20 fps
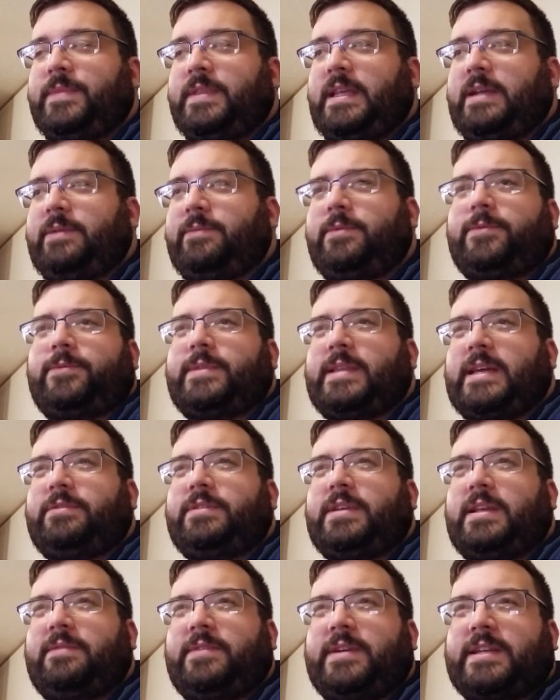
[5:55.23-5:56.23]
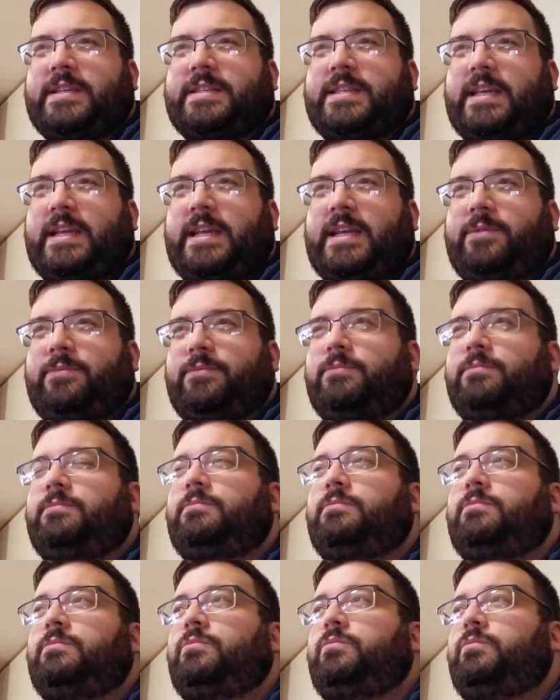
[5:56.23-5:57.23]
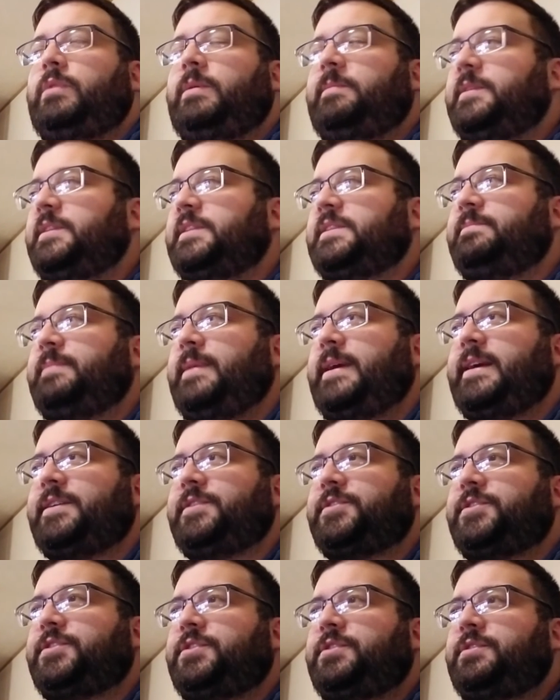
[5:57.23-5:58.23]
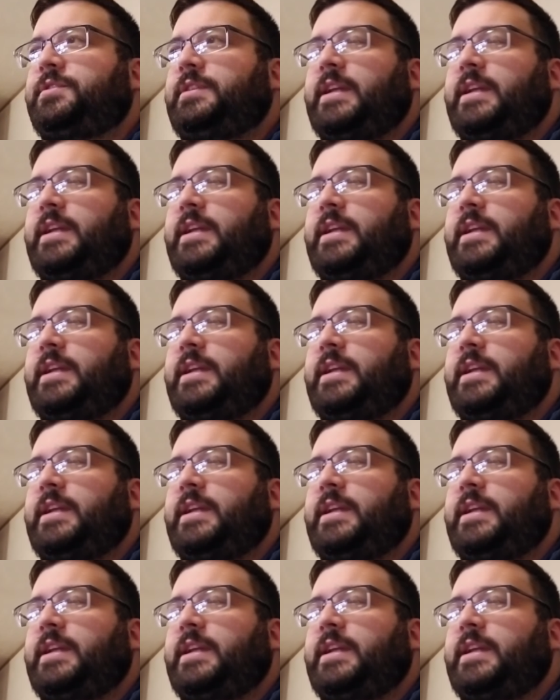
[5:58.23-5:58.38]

even without giving us a women's match.